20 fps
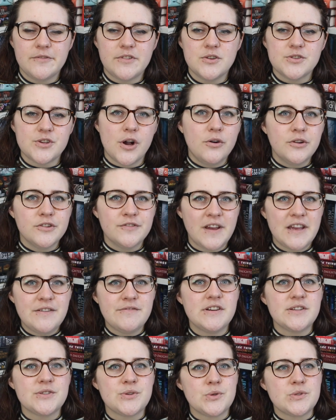of those old
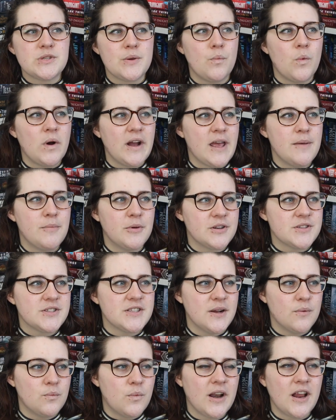favourites or some YA books
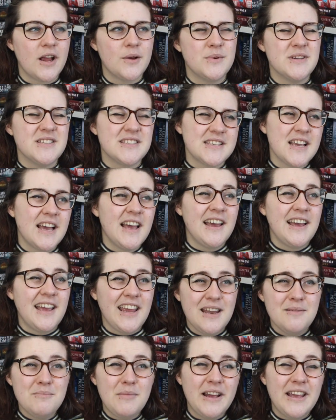that when I was
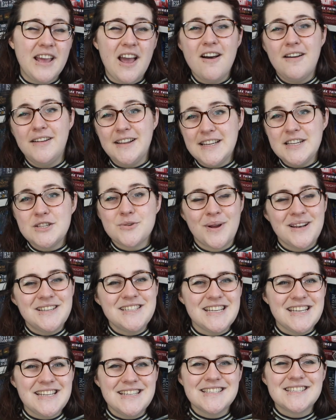in my early
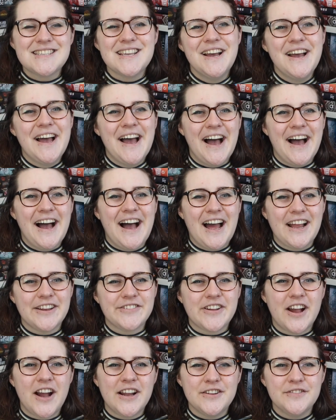20s, I'd
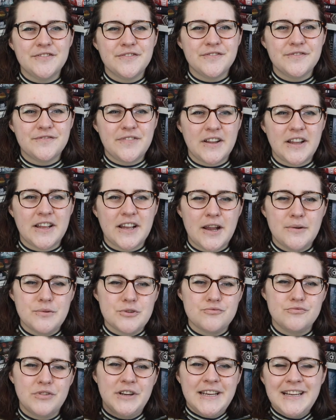kind of felt like I
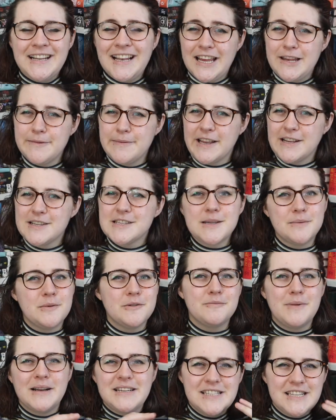was reclaiming some
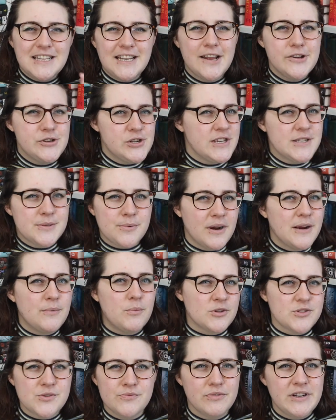of my teenage years where I
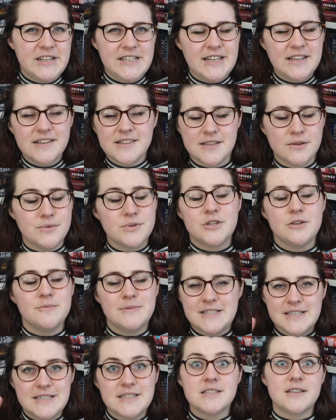wasn't reading because I was too
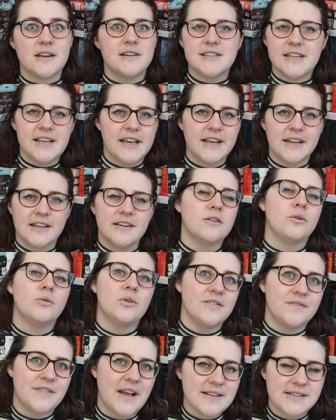busy studying and all
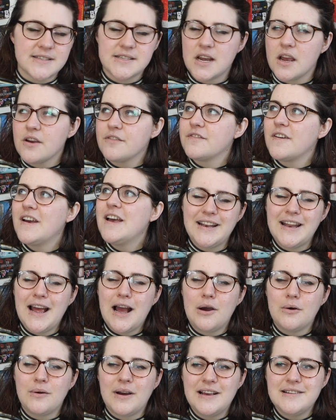of that stuff. And
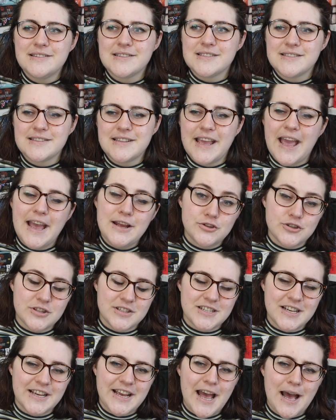now, as the age
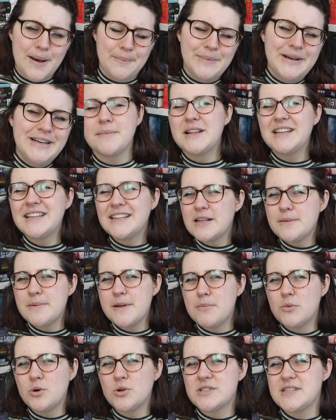that I am, I'm a little bit
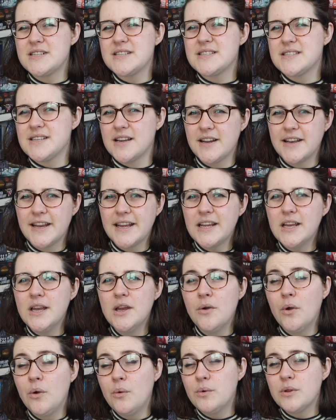more discerning
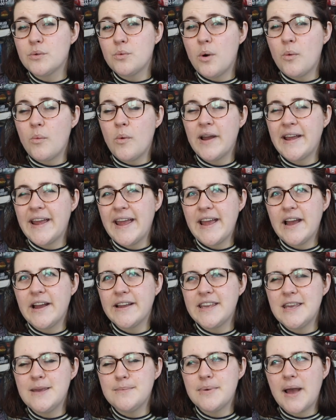with what YA I
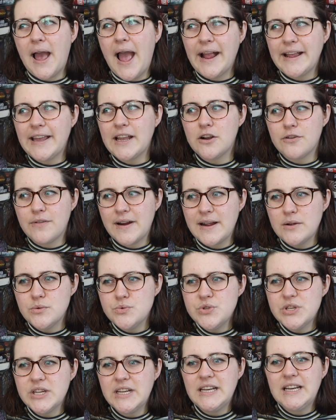keep hanging
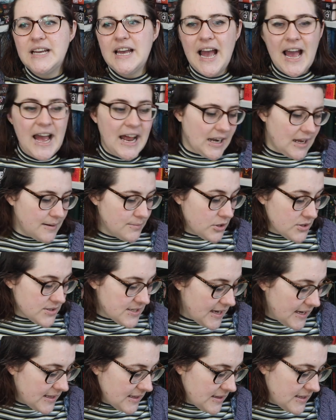around. And I'm not
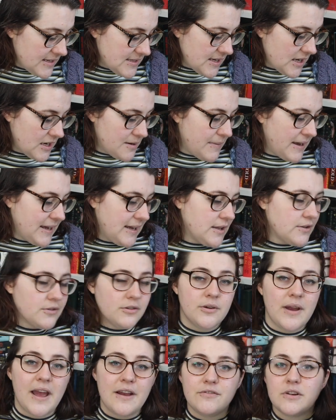saying that these are going to make it
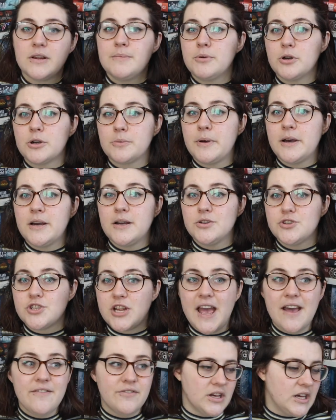through every book purge
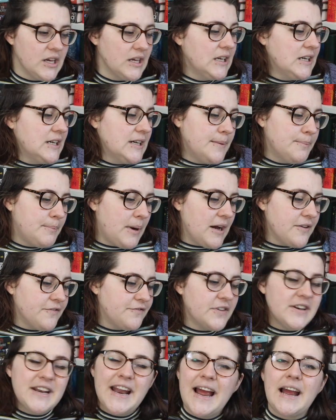ever, but
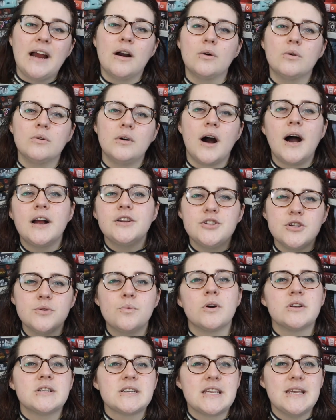for now, I do
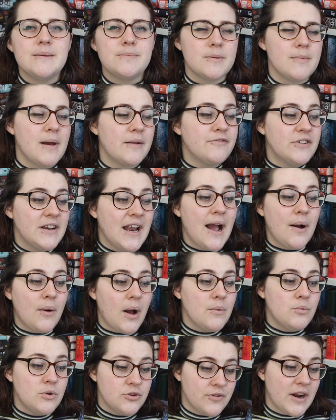want to keep them. And for now, I
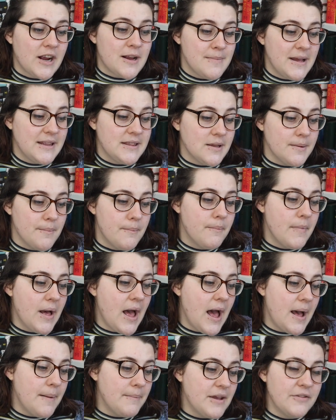would recommend them
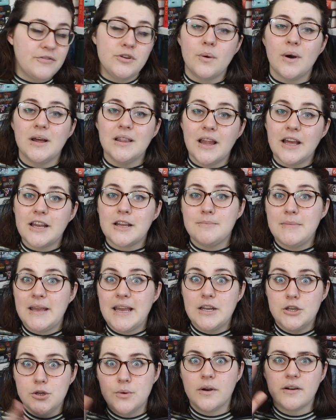if you are like me
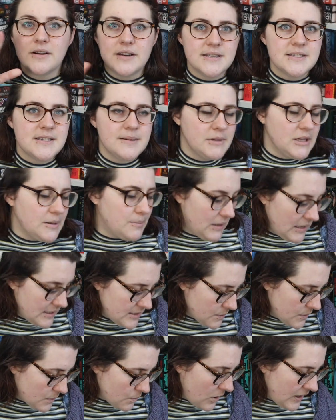and you are in a similar
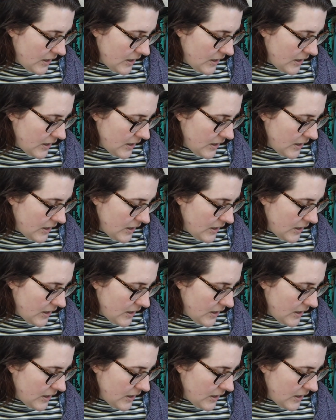place with